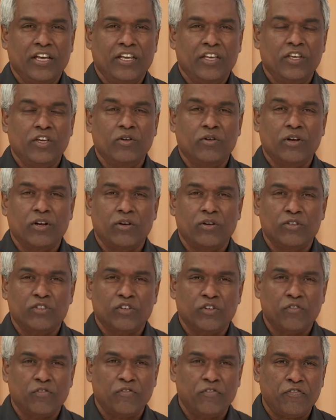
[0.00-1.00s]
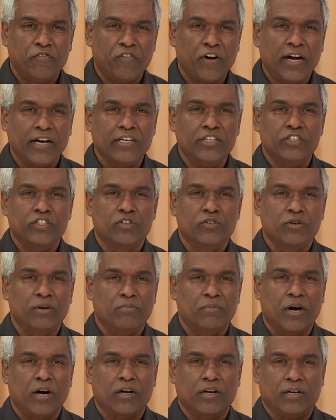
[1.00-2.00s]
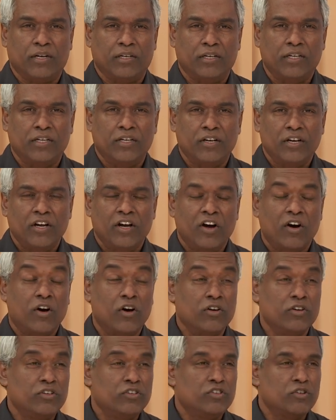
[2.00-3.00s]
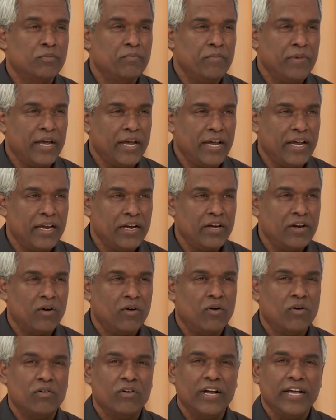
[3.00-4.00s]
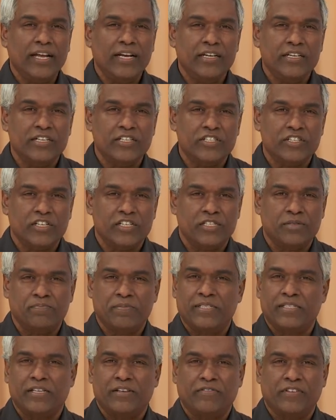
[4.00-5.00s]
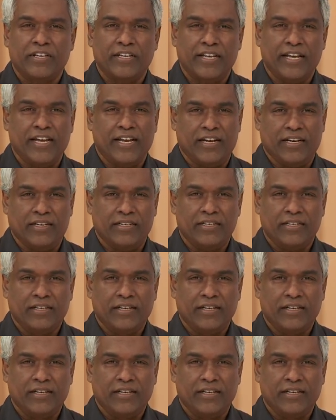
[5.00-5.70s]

You can also fine tune a model on domain or industry specific data,